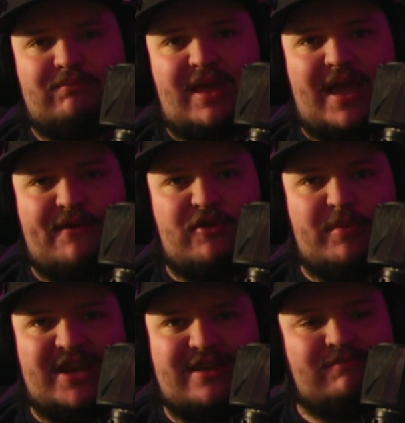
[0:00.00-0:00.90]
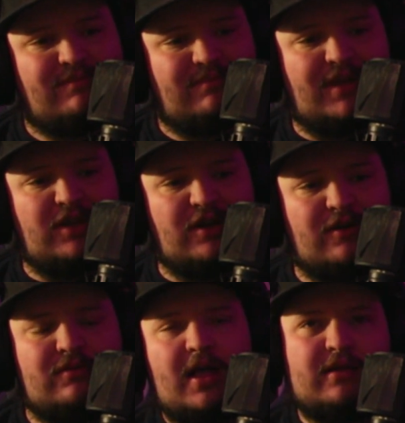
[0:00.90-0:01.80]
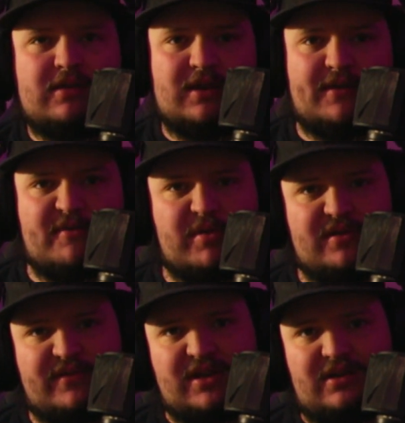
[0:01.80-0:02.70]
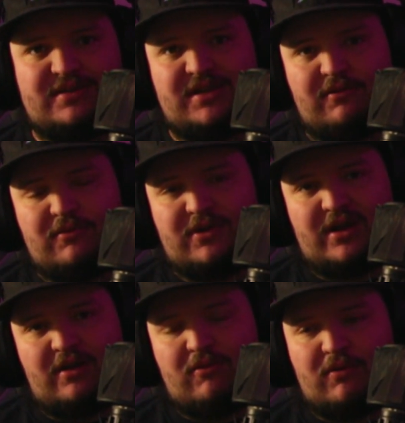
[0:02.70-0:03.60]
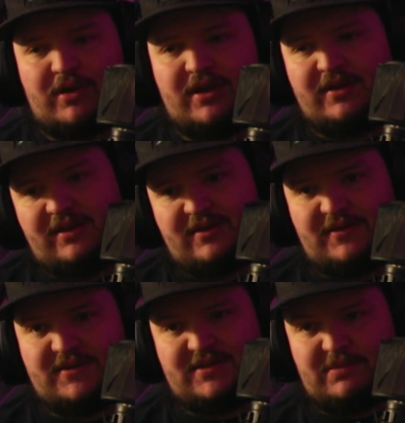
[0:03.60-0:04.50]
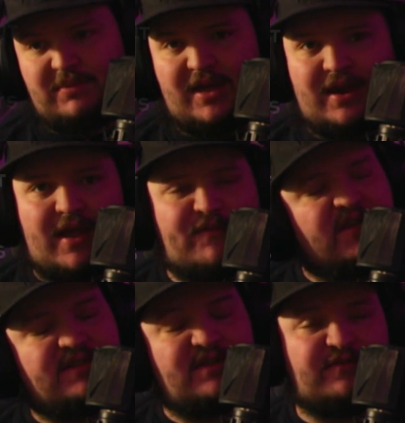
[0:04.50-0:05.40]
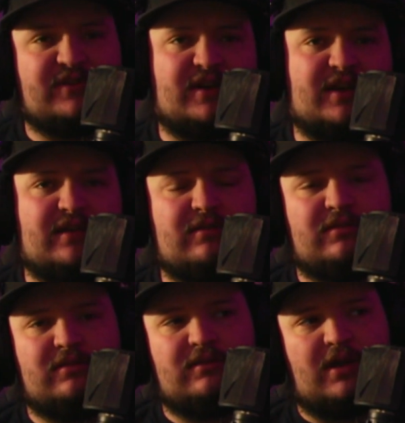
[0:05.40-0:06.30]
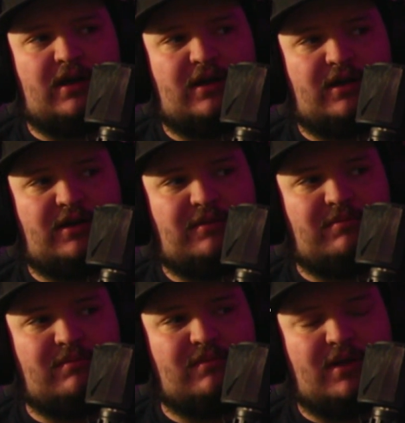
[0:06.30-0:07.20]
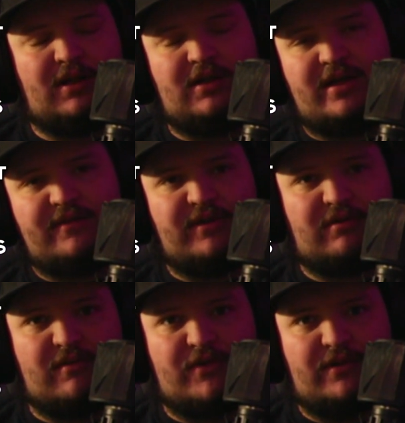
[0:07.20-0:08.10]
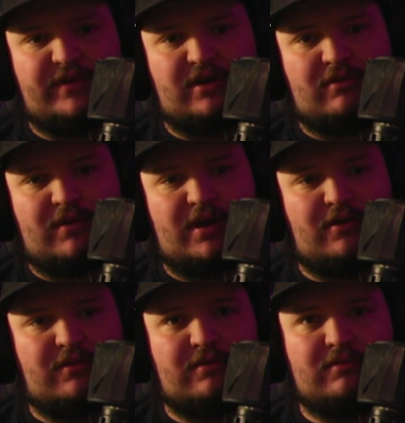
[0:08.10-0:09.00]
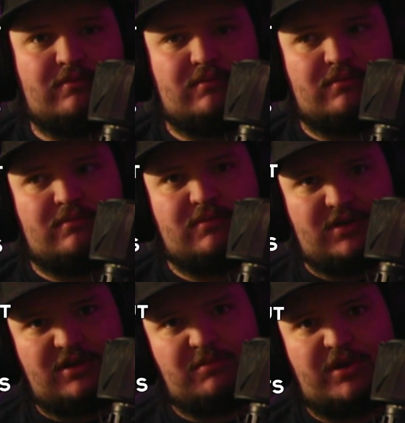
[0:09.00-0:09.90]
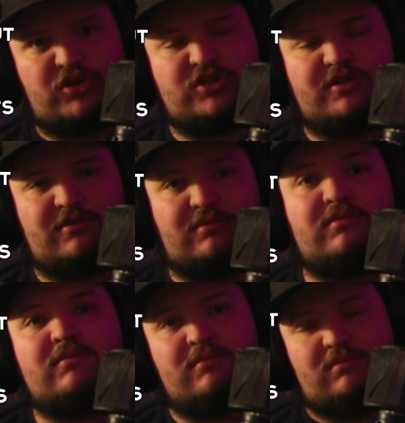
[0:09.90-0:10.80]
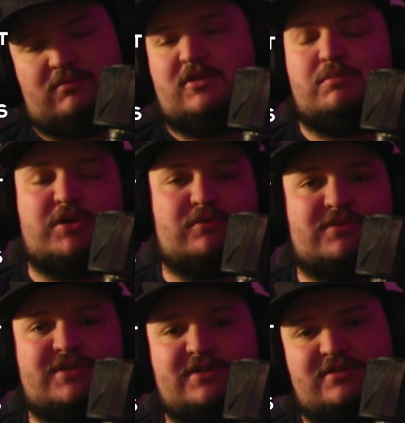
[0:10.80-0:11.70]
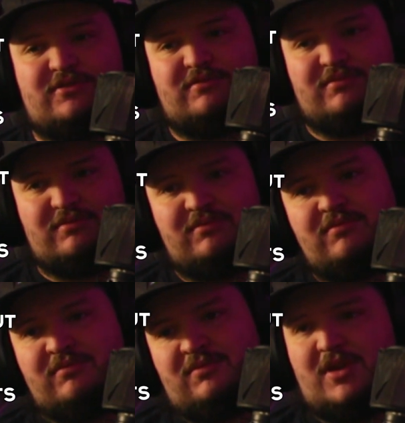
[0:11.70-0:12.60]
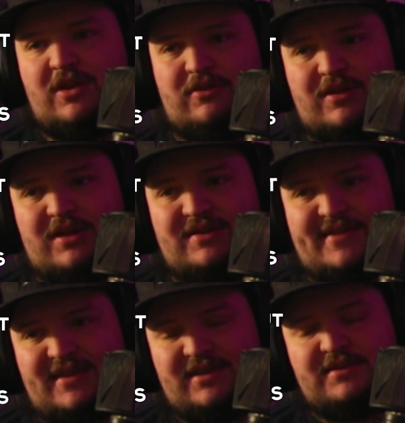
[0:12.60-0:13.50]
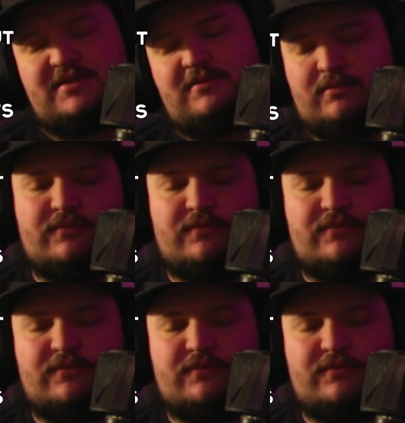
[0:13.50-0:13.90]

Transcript: Hey everybody, Nito. I'm gonna give a bit of a content warning. We're gonna get into some kind of heavy stuff today. A lot of it revolving around depression, abuse, other kinds of things.